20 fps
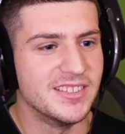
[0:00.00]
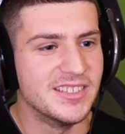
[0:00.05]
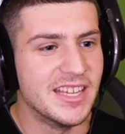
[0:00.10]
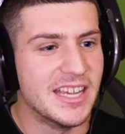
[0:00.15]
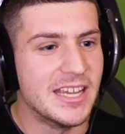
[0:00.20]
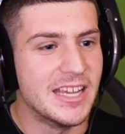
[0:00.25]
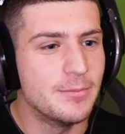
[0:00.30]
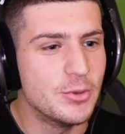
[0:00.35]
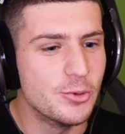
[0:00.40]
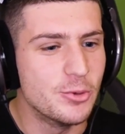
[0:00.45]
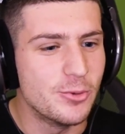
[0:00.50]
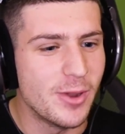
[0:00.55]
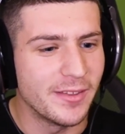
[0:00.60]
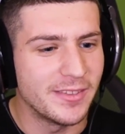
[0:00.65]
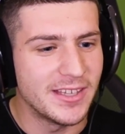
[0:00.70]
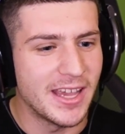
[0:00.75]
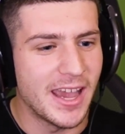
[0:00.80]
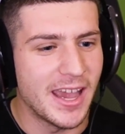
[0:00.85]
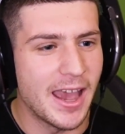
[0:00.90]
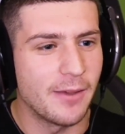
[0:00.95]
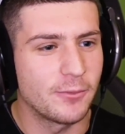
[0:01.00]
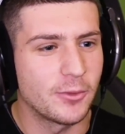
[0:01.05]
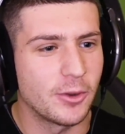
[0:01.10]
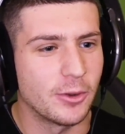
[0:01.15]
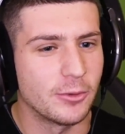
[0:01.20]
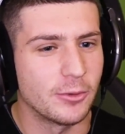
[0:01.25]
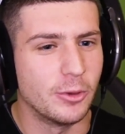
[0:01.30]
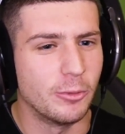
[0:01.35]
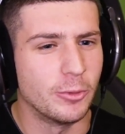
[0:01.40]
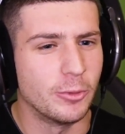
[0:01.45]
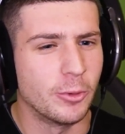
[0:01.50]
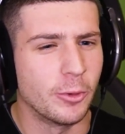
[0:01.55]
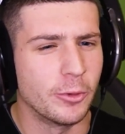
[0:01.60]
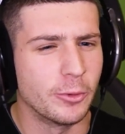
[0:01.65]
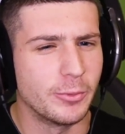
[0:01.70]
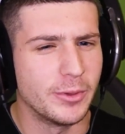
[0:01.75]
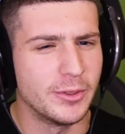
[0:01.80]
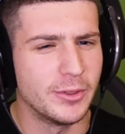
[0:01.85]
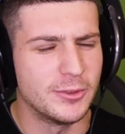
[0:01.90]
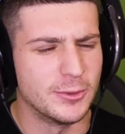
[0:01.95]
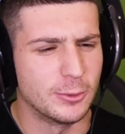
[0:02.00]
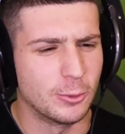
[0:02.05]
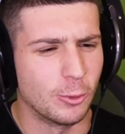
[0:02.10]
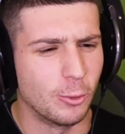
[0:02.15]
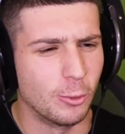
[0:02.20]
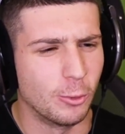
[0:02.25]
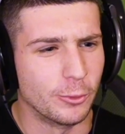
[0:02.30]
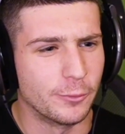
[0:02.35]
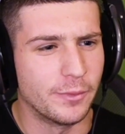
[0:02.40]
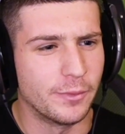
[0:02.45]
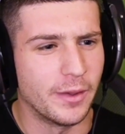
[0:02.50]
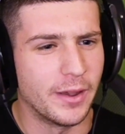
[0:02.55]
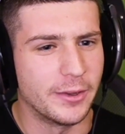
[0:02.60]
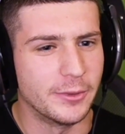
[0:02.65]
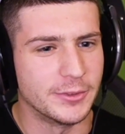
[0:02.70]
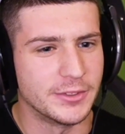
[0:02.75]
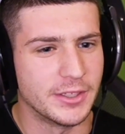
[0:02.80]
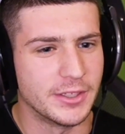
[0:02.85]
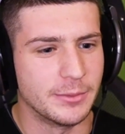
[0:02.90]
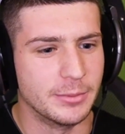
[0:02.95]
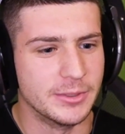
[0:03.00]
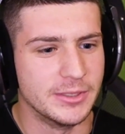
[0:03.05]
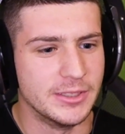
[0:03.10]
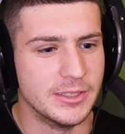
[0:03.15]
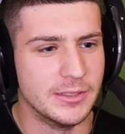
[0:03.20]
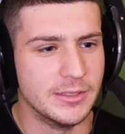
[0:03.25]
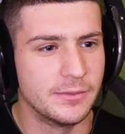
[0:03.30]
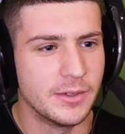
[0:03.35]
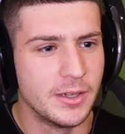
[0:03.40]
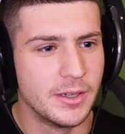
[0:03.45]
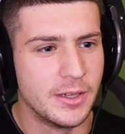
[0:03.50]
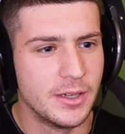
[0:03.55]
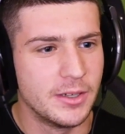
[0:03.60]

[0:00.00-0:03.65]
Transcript: debut at the AFCON, going all the way to the quarterfinals, I believe